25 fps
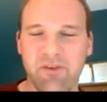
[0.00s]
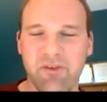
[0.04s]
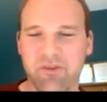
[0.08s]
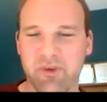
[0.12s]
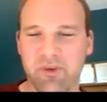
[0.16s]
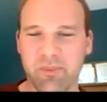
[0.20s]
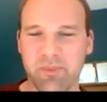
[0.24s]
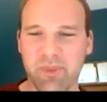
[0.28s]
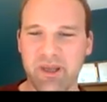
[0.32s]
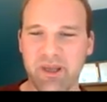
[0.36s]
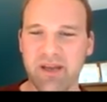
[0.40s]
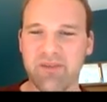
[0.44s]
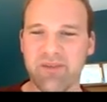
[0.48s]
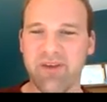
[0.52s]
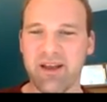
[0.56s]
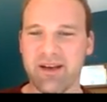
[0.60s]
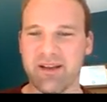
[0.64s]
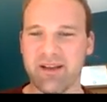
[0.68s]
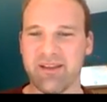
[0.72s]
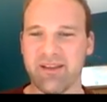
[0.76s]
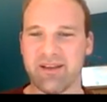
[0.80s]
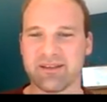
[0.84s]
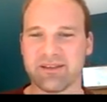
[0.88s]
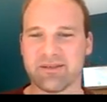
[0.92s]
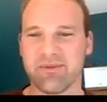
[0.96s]
for P of n
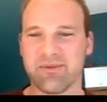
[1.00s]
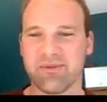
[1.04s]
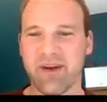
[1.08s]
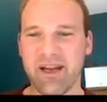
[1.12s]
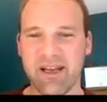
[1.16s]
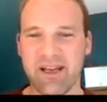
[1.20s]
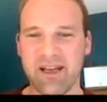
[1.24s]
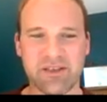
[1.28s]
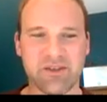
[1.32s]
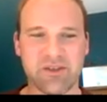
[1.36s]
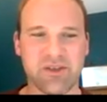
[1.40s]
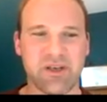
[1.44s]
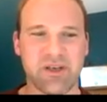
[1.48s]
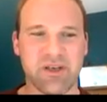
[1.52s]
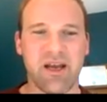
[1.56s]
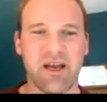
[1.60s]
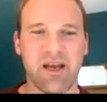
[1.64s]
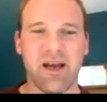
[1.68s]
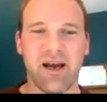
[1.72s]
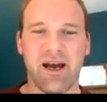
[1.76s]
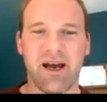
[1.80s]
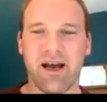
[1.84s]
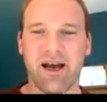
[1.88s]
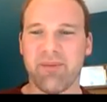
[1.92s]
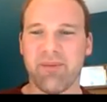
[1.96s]
in this range,
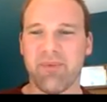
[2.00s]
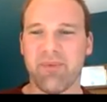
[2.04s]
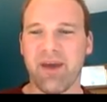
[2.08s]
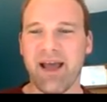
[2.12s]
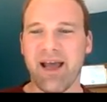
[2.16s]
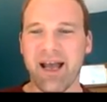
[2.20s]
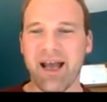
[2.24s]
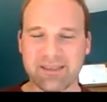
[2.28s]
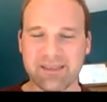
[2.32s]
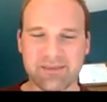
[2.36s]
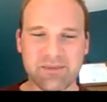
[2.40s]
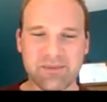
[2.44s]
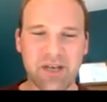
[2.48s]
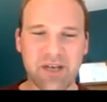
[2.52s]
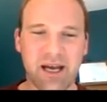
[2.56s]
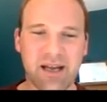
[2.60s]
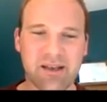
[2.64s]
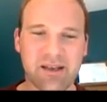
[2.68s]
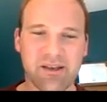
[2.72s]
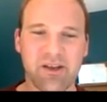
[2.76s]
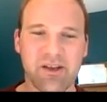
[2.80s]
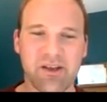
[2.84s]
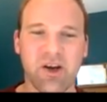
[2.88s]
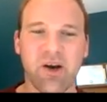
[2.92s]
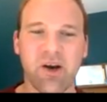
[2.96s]

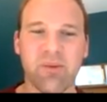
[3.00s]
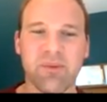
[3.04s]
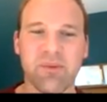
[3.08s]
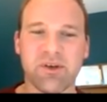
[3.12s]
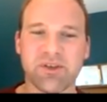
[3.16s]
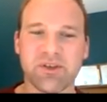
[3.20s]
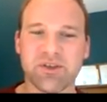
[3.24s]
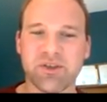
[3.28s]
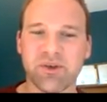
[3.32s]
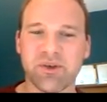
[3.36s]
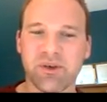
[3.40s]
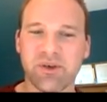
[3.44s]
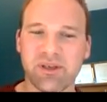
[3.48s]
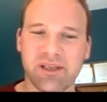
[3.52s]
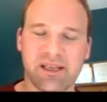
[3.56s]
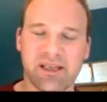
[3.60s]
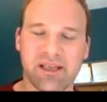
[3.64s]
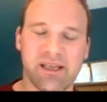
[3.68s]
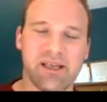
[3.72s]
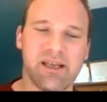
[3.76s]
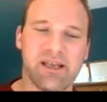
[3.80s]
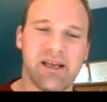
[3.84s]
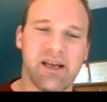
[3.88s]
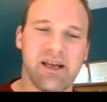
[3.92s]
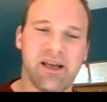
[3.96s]
asymptotically almost
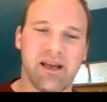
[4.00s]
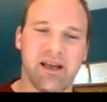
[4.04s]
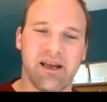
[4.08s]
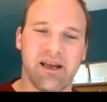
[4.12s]
surely,